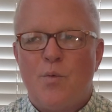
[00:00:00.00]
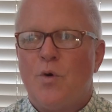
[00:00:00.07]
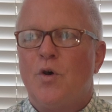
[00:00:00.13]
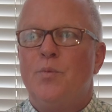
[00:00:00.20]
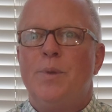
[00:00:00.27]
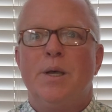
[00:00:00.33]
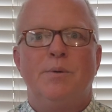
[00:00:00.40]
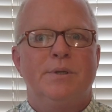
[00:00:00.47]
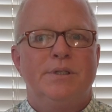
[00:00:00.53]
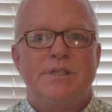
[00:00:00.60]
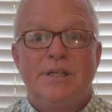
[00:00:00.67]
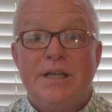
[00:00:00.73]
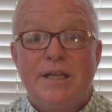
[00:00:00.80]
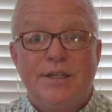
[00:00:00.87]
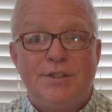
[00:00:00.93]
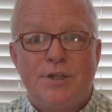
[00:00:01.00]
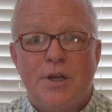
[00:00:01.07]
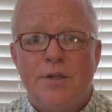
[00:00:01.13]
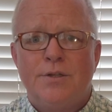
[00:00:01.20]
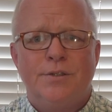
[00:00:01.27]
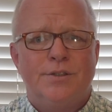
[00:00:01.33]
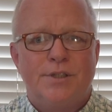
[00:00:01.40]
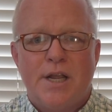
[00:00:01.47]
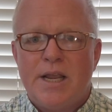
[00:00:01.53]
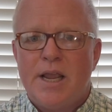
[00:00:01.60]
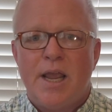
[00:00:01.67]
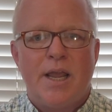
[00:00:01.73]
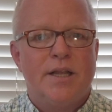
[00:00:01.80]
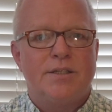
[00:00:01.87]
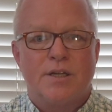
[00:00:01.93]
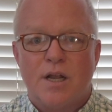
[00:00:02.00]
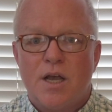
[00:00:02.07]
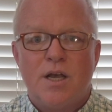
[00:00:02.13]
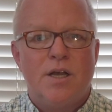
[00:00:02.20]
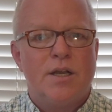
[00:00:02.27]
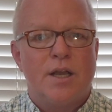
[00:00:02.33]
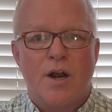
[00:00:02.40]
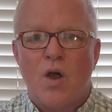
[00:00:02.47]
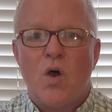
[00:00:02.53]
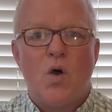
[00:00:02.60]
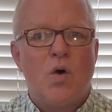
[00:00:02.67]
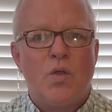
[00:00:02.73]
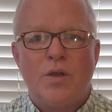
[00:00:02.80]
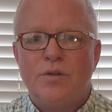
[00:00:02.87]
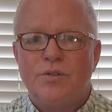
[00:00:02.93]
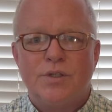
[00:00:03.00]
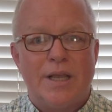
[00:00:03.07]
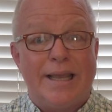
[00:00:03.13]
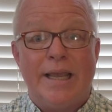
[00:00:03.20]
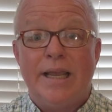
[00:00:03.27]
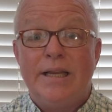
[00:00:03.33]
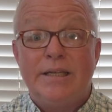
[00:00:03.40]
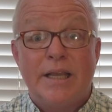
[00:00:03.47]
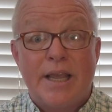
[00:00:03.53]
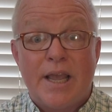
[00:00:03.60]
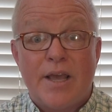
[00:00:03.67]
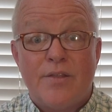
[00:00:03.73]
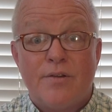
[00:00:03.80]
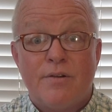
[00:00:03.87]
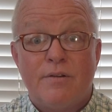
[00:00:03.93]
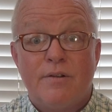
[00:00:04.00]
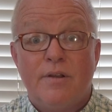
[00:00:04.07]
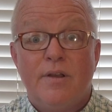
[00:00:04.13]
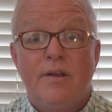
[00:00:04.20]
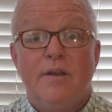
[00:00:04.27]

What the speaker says: We're going to be able to see each other and shake hands and hug and all those, eat together.